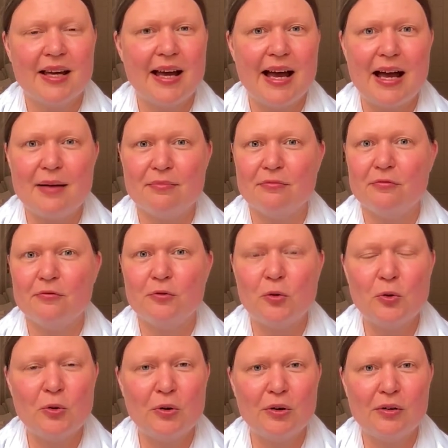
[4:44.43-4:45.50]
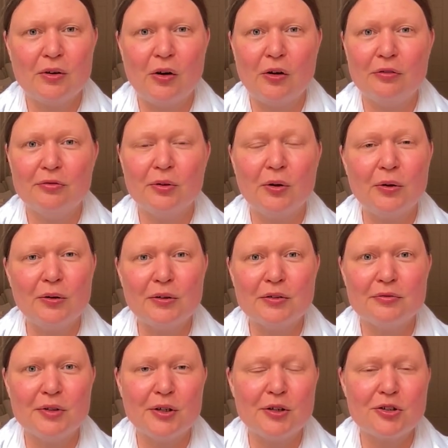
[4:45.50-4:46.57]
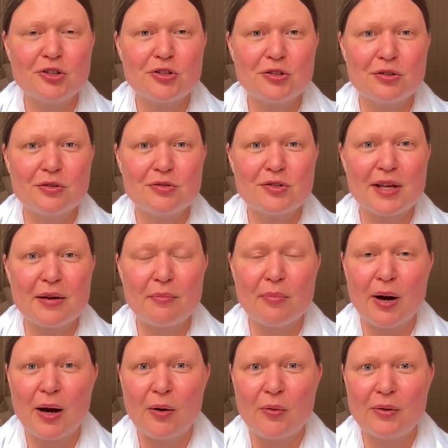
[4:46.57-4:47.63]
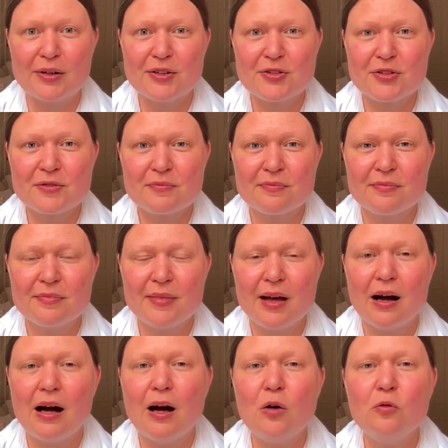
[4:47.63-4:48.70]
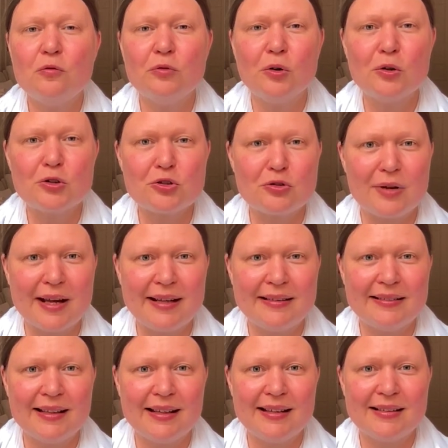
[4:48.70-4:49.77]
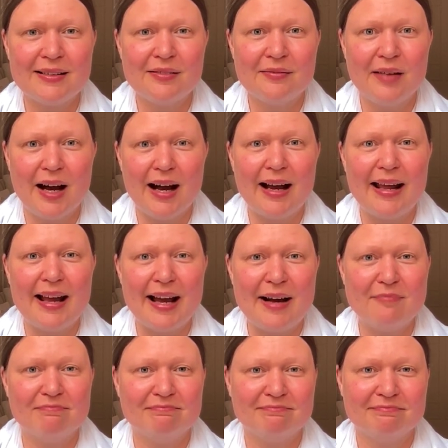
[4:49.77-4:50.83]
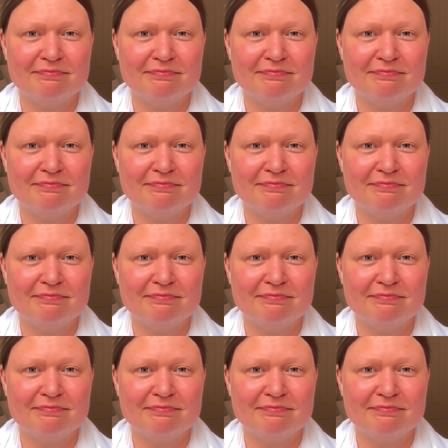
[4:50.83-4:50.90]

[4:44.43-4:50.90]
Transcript: am full of all the virtues and powers. How fortunate I am!